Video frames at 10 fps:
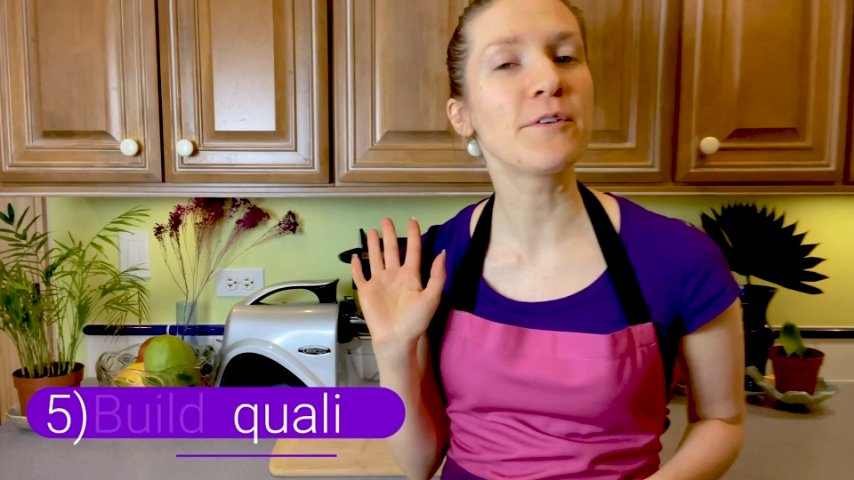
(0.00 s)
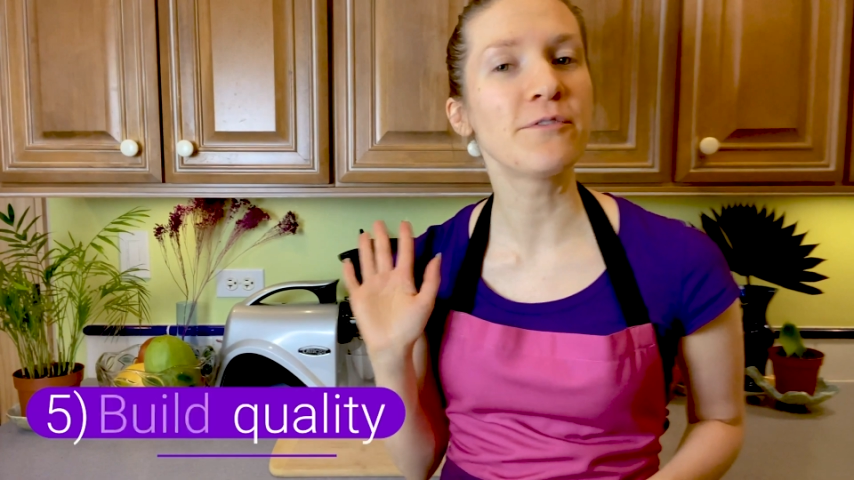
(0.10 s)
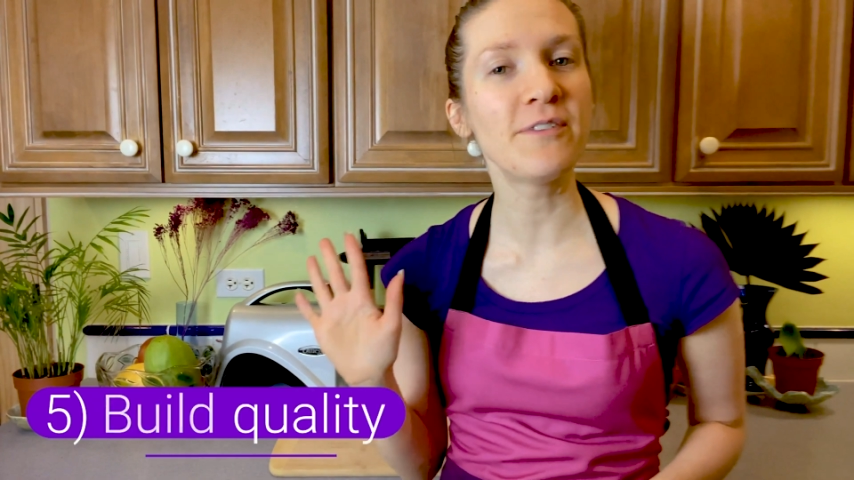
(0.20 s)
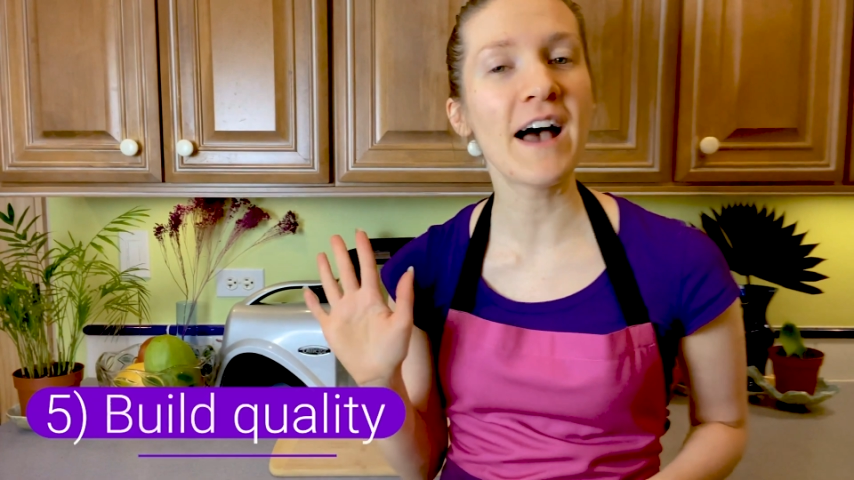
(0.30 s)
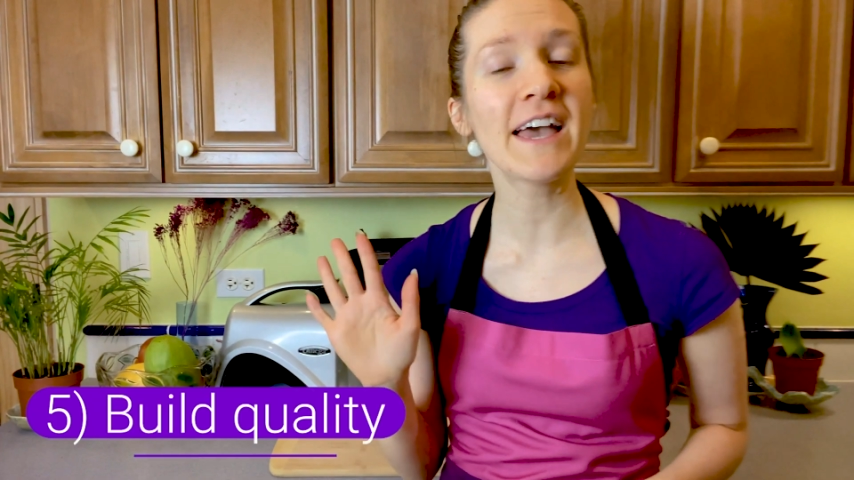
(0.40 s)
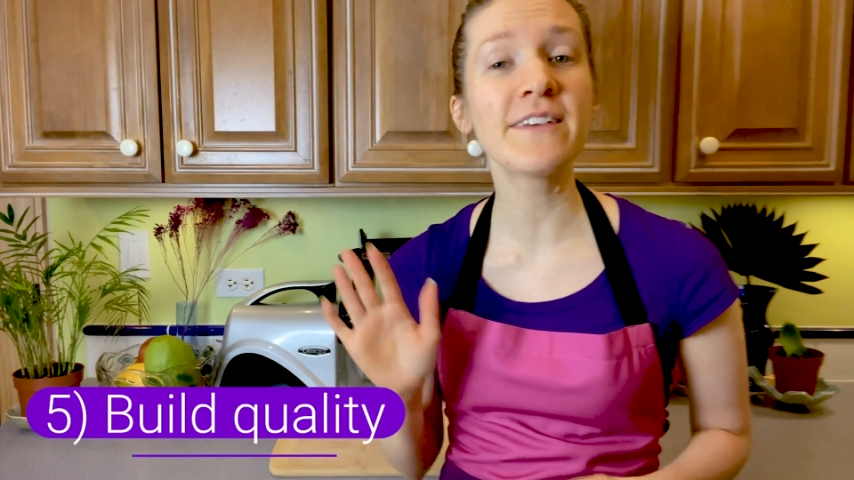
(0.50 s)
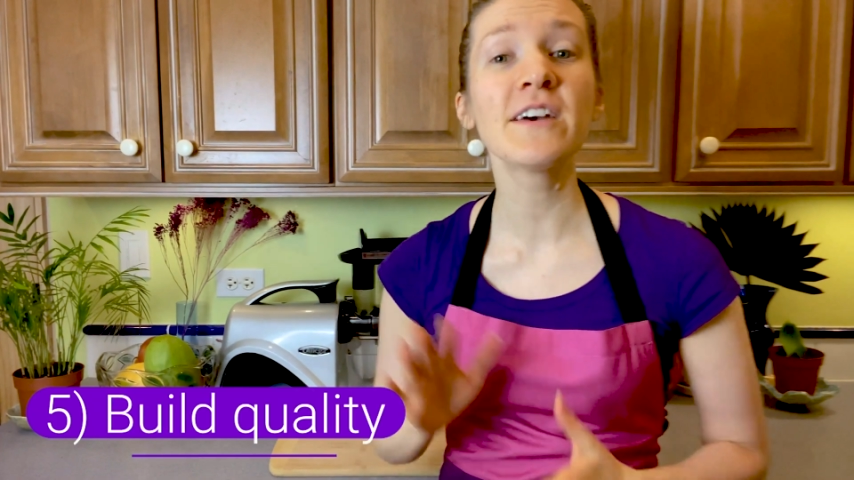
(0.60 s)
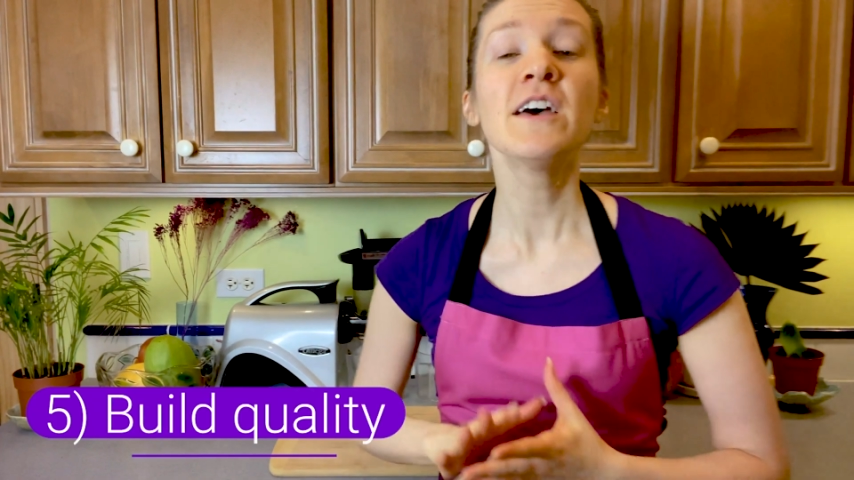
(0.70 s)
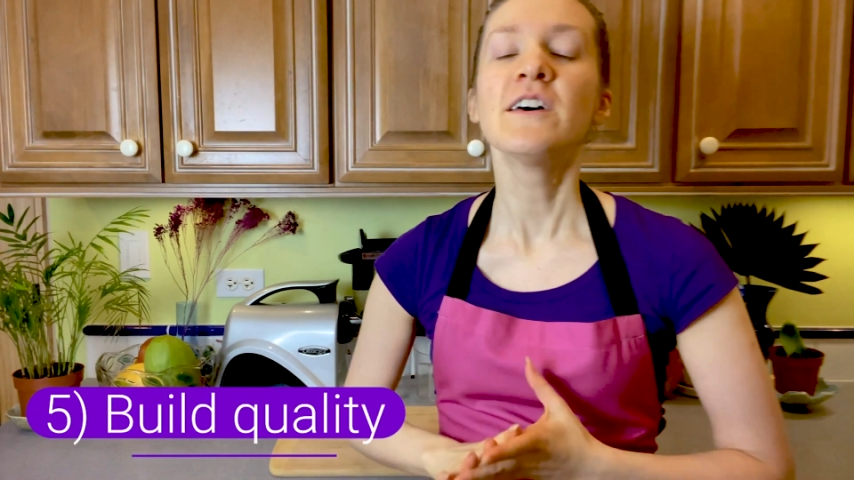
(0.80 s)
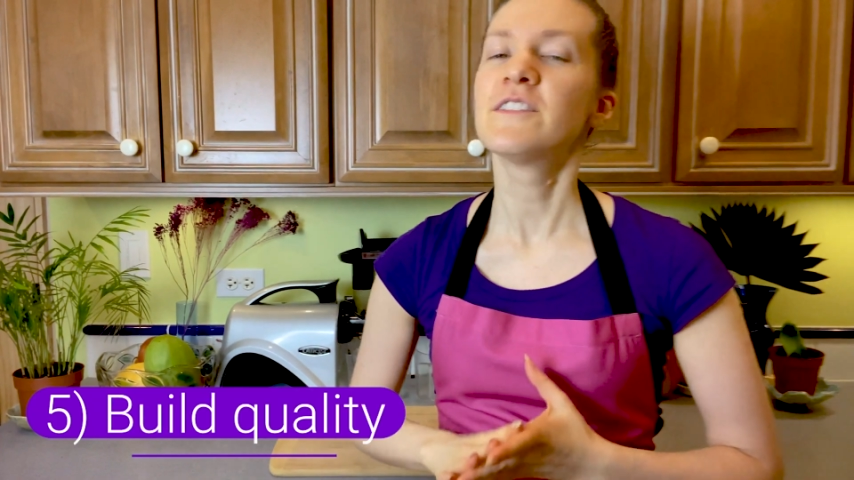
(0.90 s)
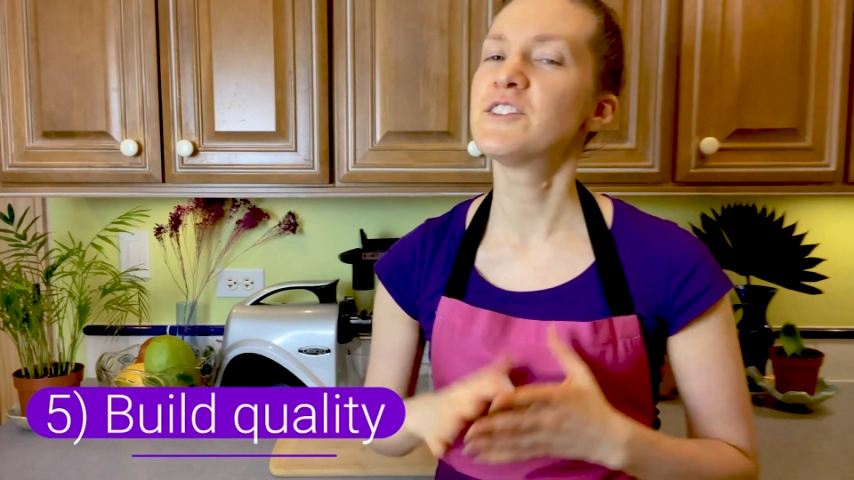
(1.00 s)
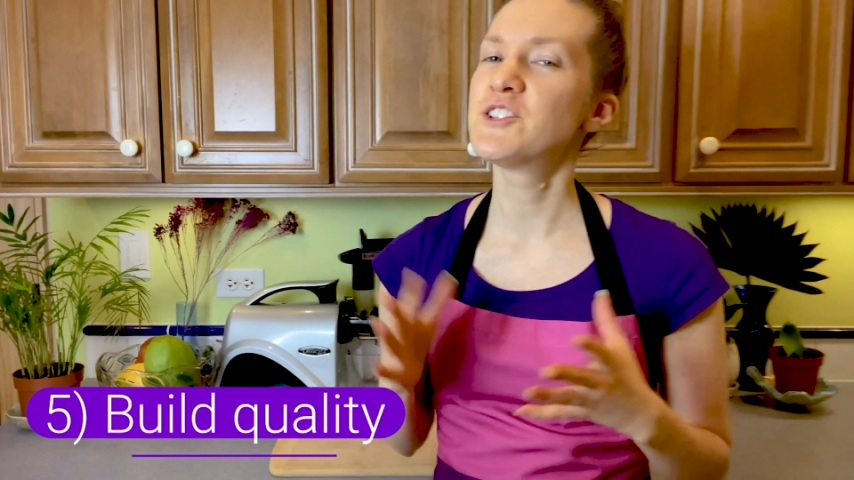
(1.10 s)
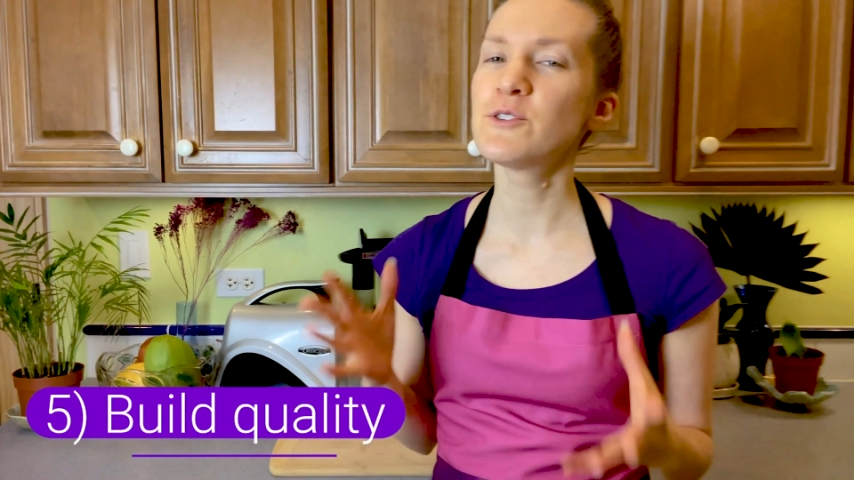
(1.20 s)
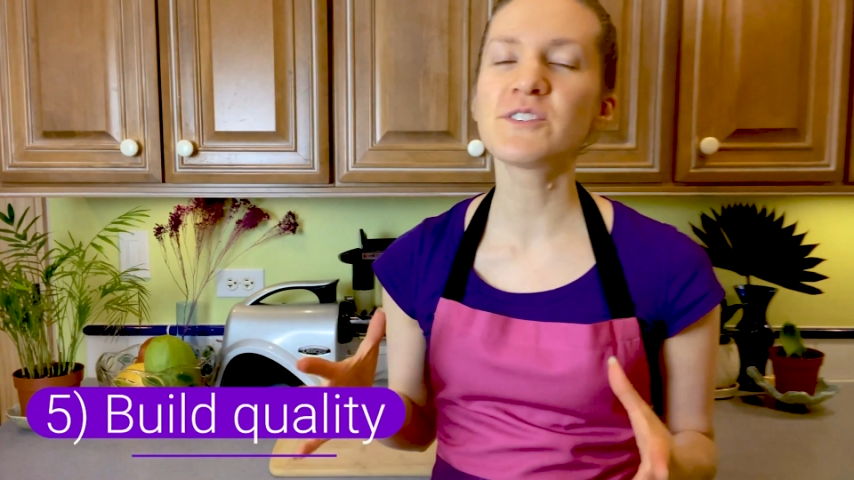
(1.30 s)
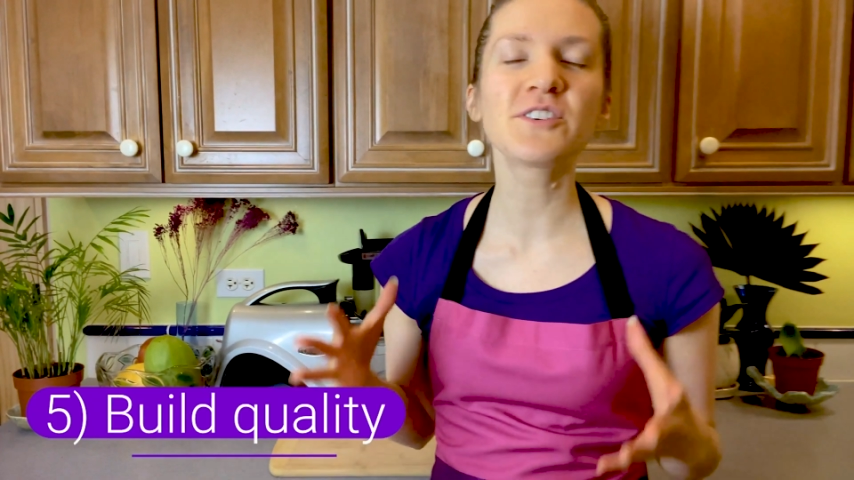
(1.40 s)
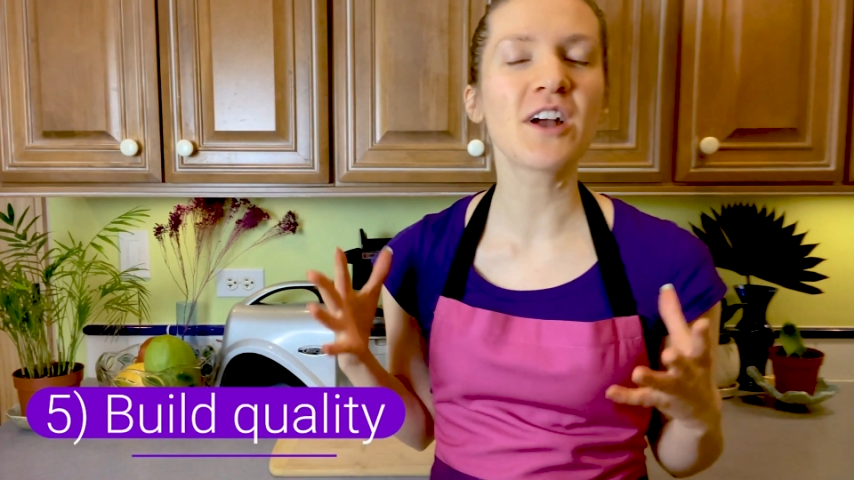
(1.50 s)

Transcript: 5, the juicer